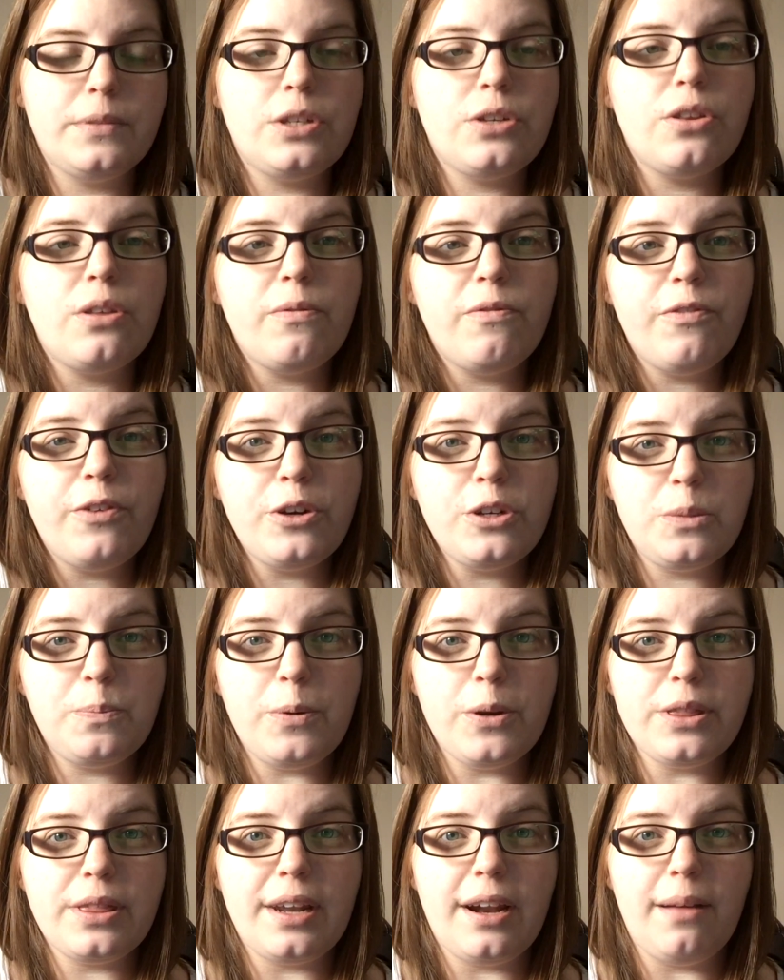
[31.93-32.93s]
So the first
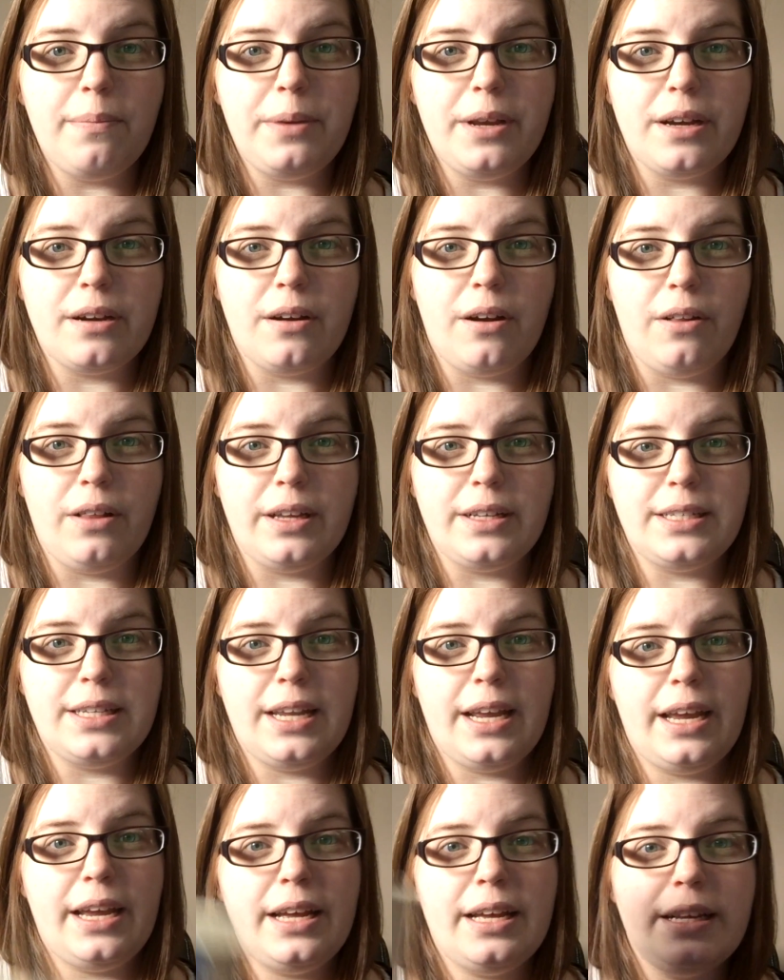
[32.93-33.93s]
book that I'll be unhauling
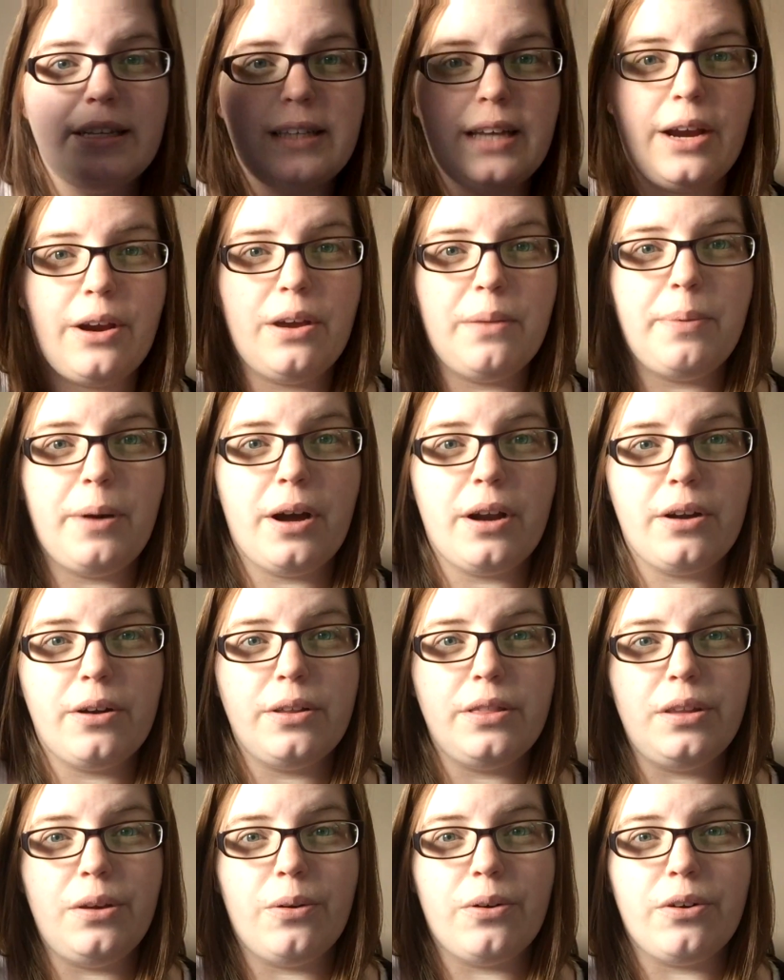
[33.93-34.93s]
today is Harry Potter
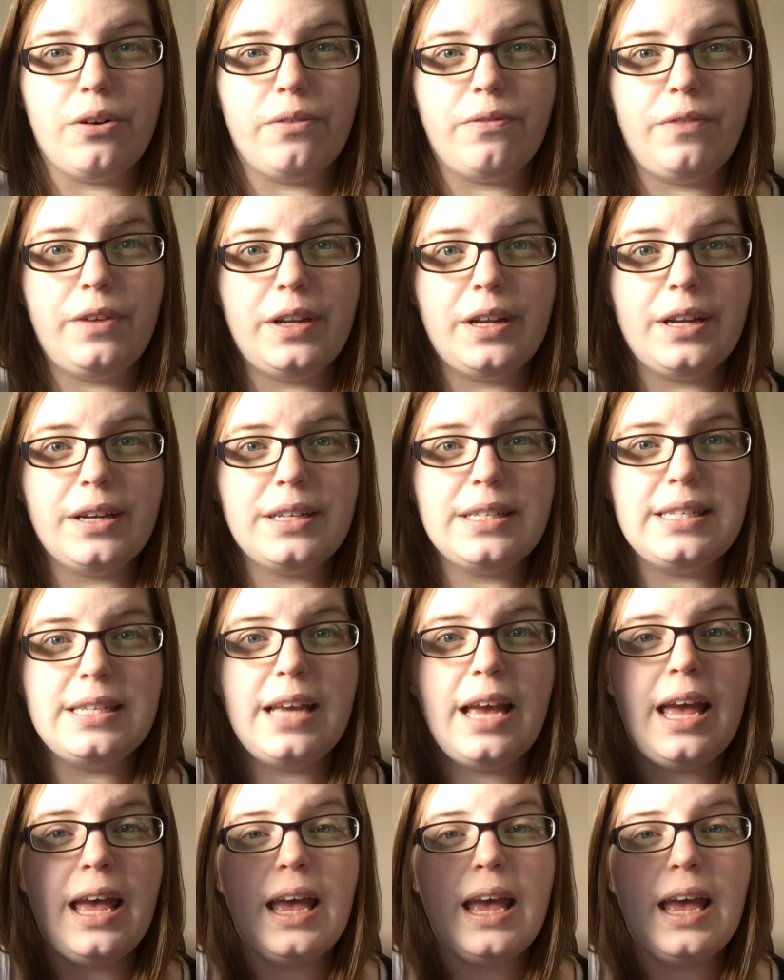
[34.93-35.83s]
and the Order of Phoenix.